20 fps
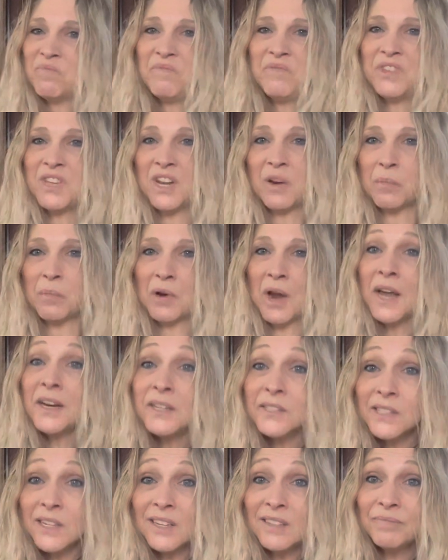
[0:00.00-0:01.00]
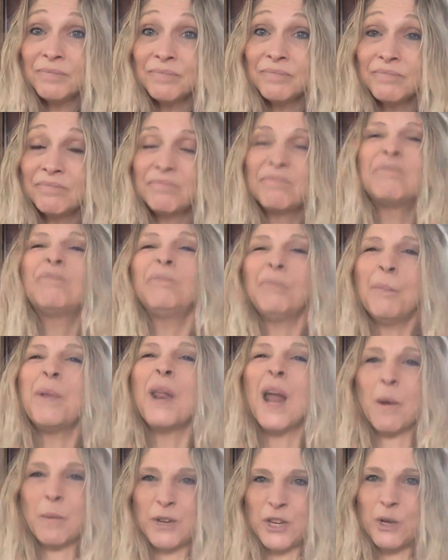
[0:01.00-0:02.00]
Didn't practice it, but
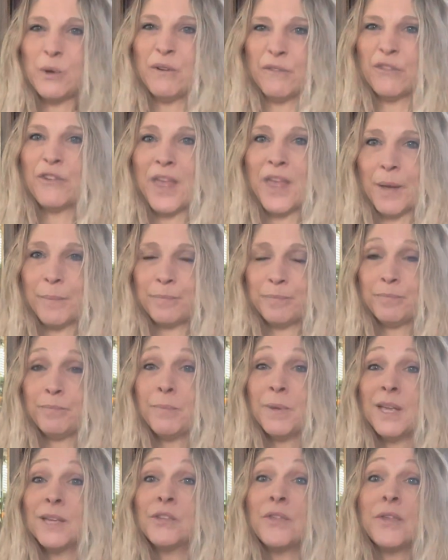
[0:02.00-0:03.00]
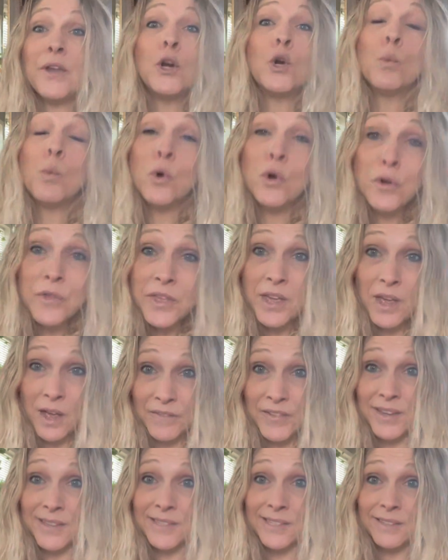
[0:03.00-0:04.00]
I would do it for them because they're worthy of
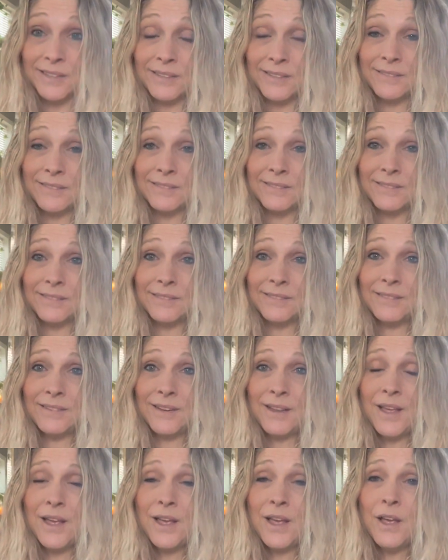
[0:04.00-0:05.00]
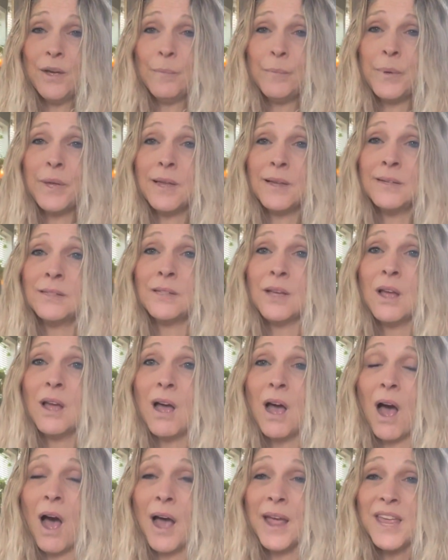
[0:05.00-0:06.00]
it. Because
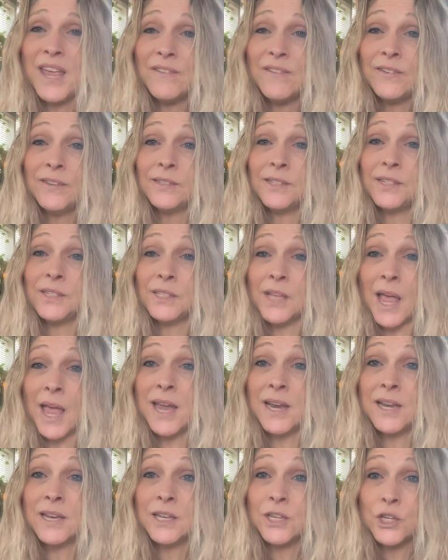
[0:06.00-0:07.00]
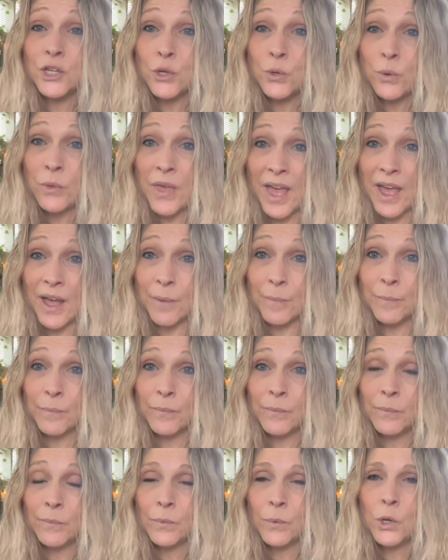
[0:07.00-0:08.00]
I even said to them,
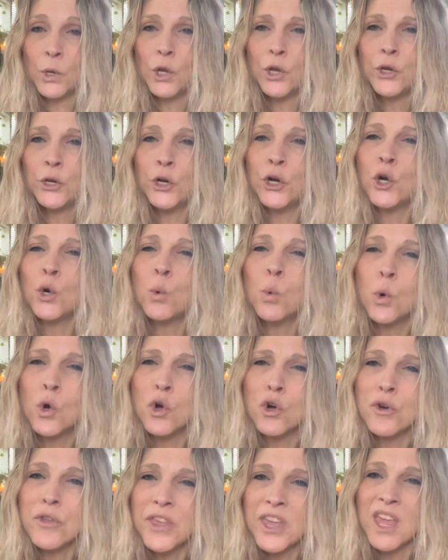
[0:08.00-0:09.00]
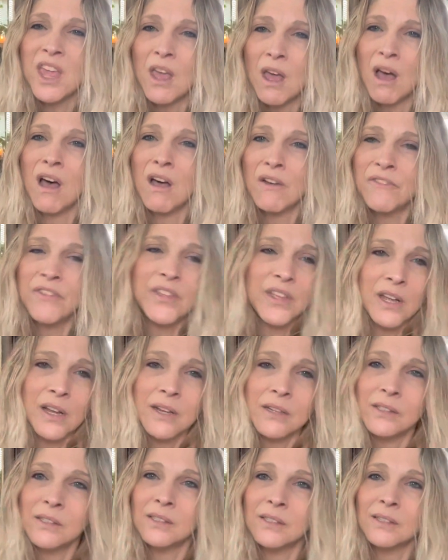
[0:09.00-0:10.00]
You're worthy of
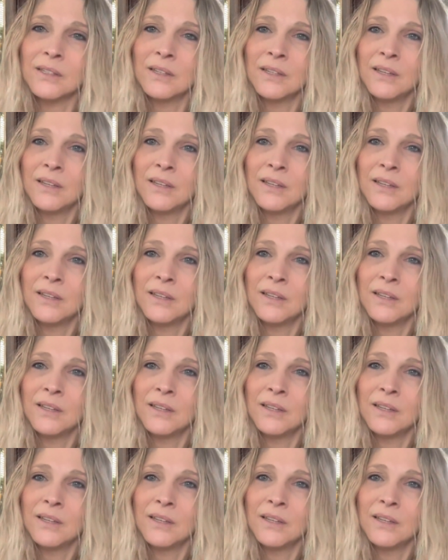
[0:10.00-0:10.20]
this.